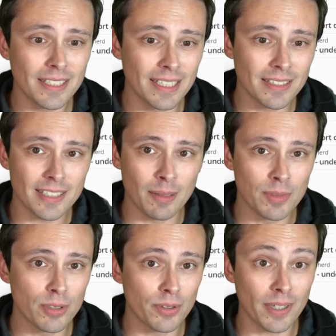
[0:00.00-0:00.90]
didn't seem
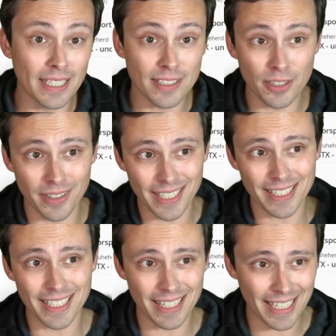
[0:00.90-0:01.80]
too crazy or
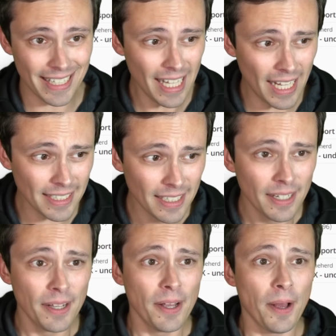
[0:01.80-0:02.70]
anything like that,
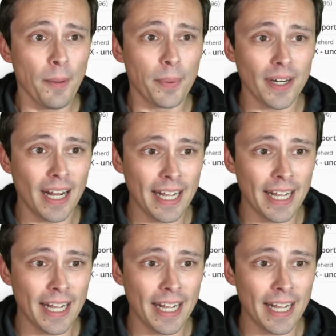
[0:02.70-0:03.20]
but I